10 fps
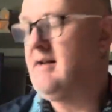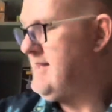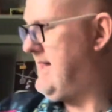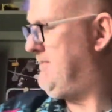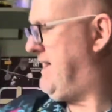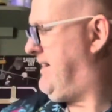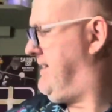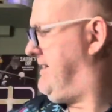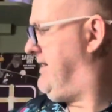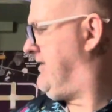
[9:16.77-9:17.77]
Happy
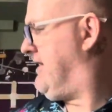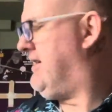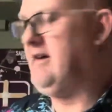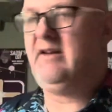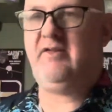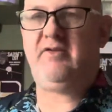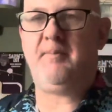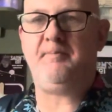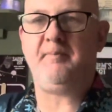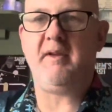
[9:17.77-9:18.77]
holidays, guys.
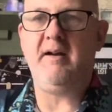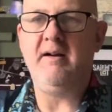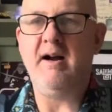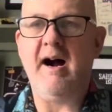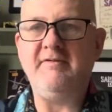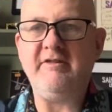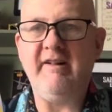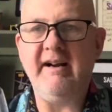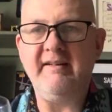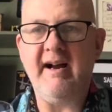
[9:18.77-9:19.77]
Have a
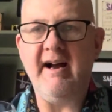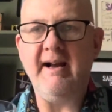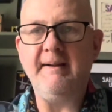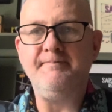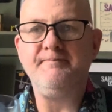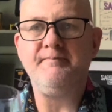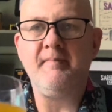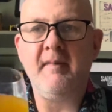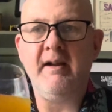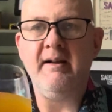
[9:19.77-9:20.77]
great day.
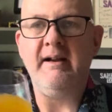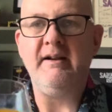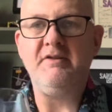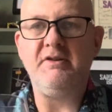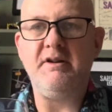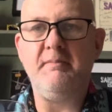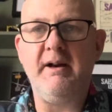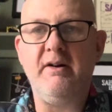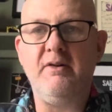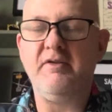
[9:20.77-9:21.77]
Enjoy your
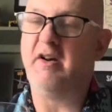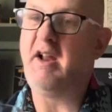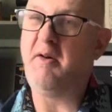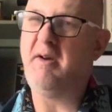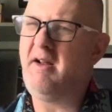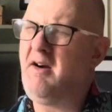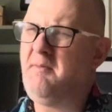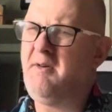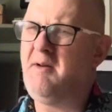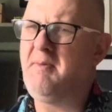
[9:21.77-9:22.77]
meals. I know,
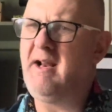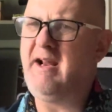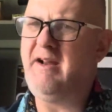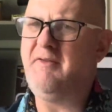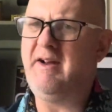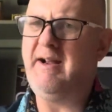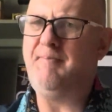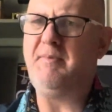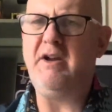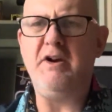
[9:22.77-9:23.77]
I believe
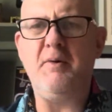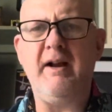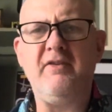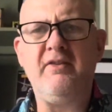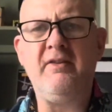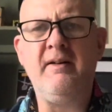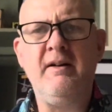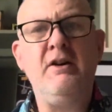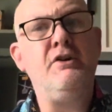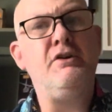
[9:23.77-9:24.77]
in the US,
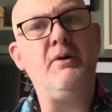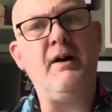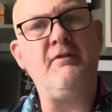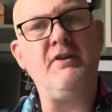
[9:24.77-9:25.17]
you have